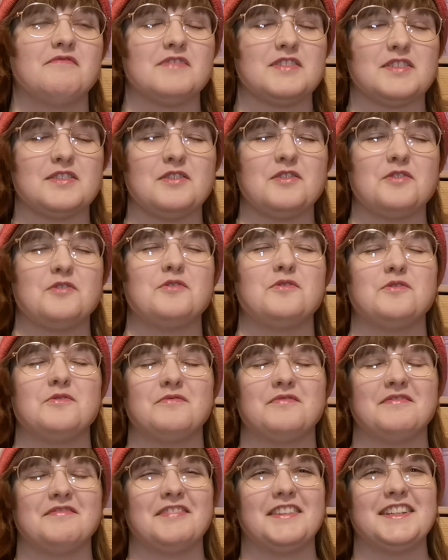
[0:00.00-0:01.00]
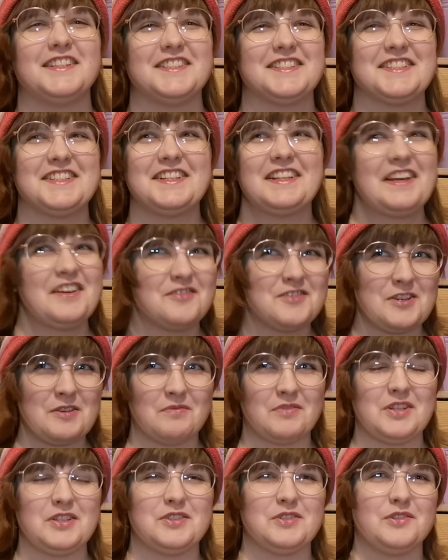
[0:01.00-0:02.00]
So I still have
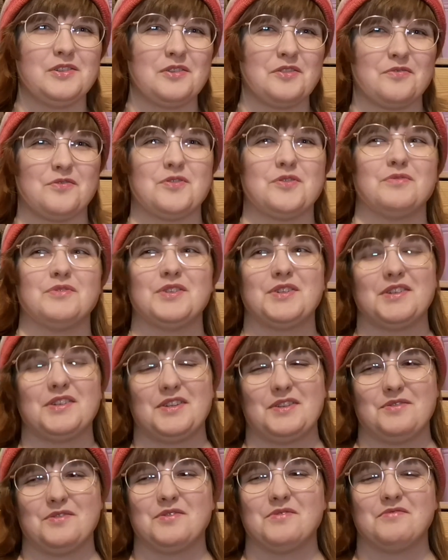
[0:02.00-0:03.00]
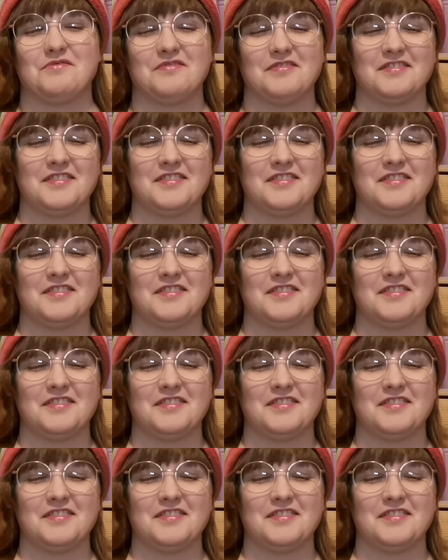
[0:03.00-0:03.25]
something to look forward to,